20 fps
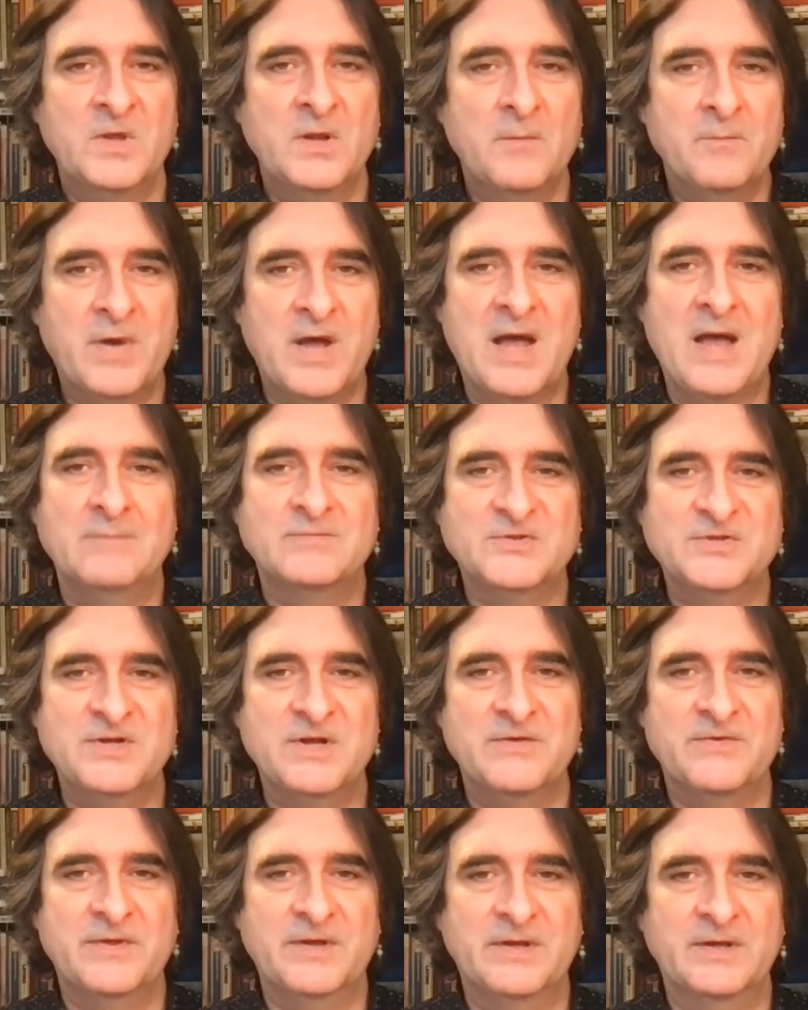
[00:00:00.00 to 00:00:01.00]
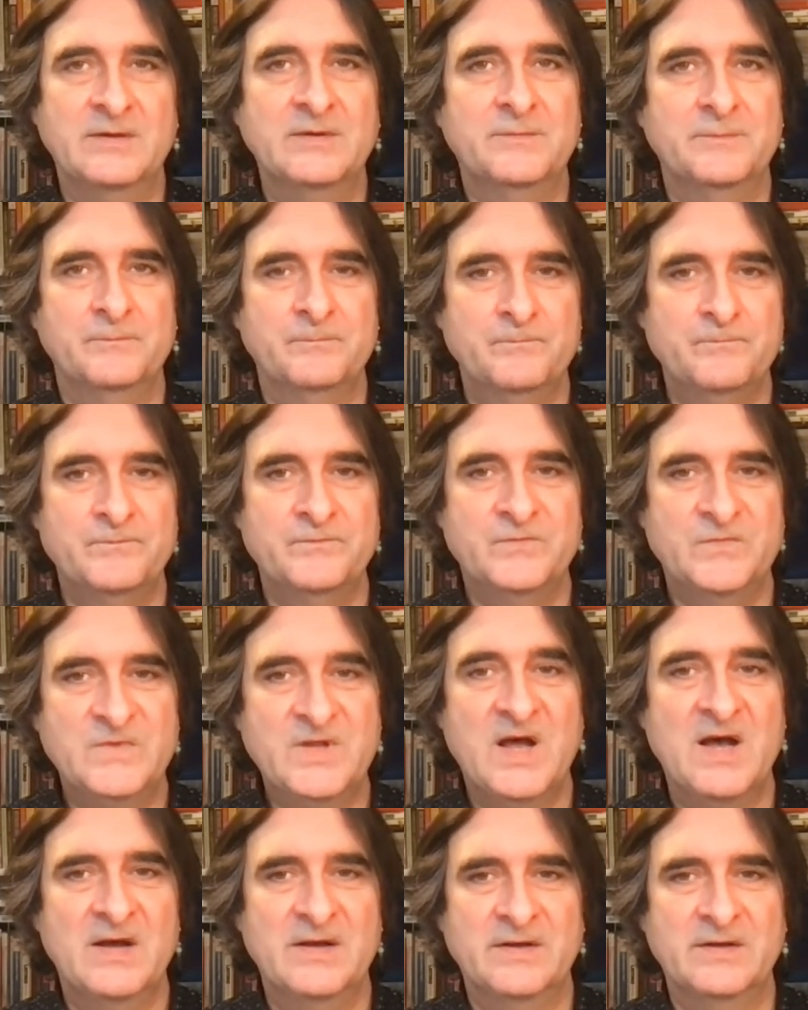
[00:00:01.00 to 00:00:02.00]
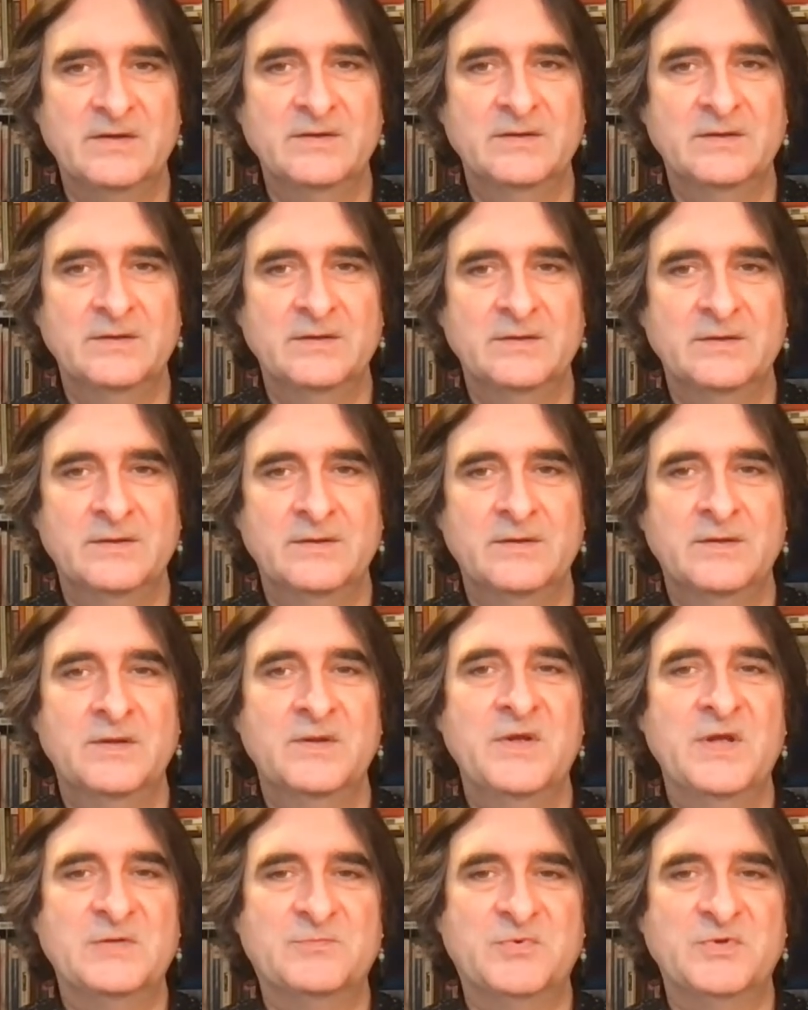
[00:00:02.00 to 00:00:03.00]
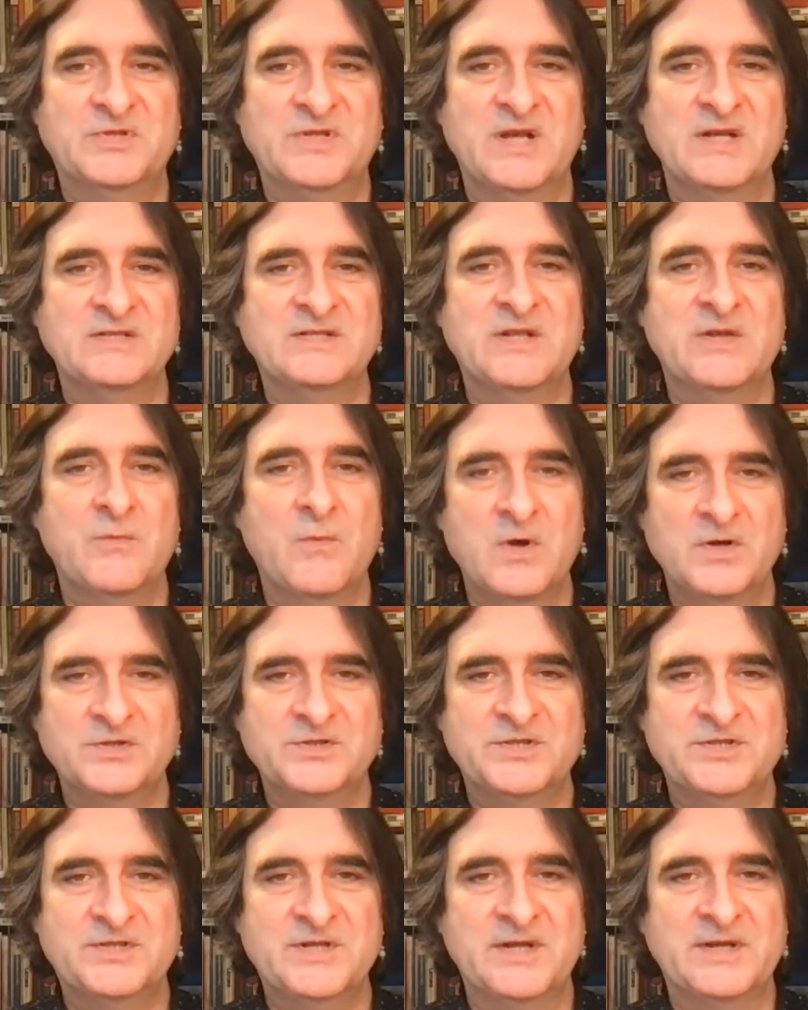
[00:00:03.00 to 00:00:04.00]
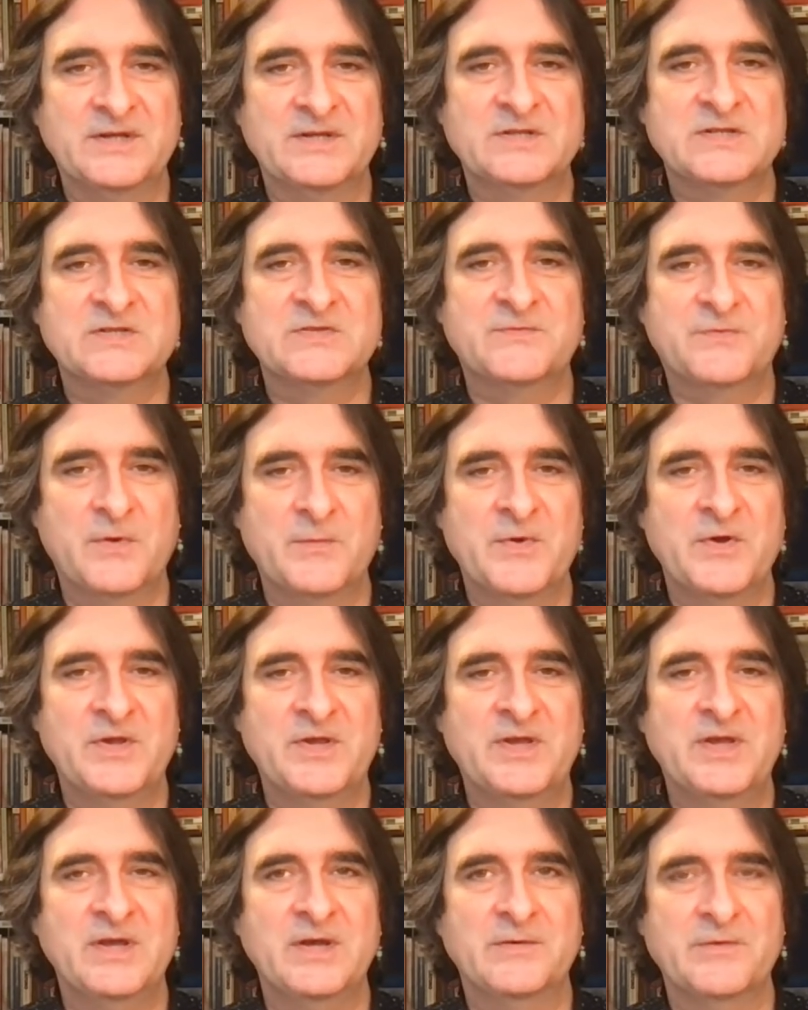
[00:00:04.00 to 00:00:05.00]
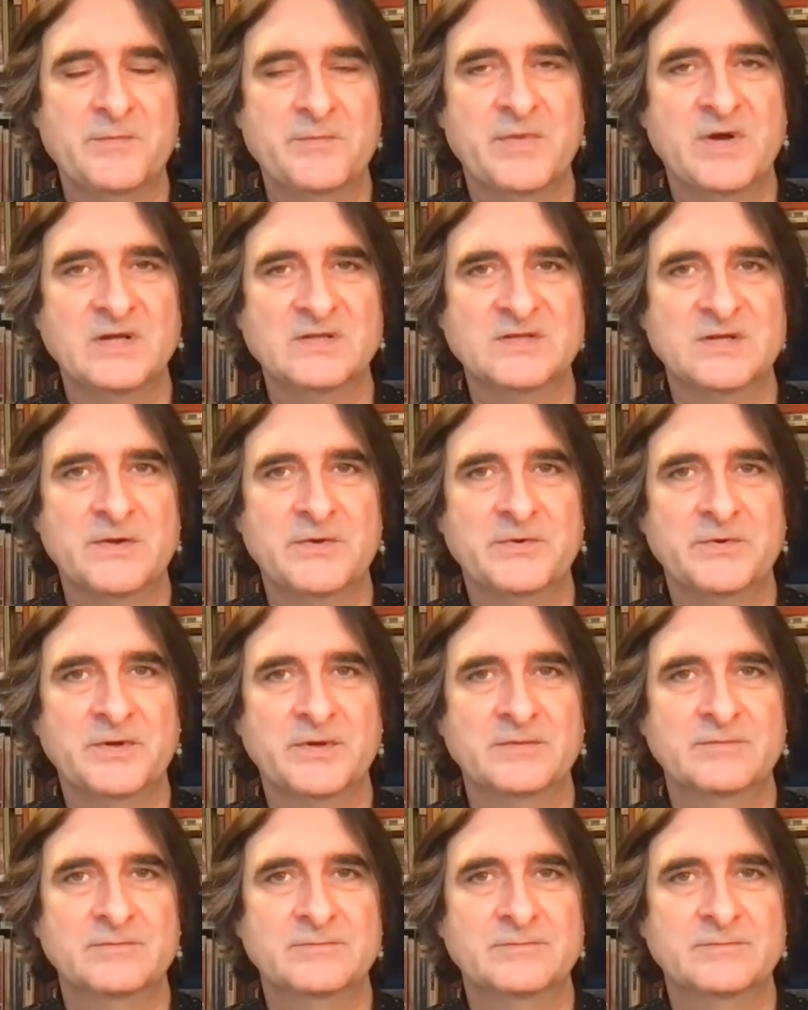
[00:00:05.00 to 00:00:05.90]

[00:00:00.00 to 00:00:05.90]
Perhaps nothing, nada, is precisely what she takes from her year in Barcelona.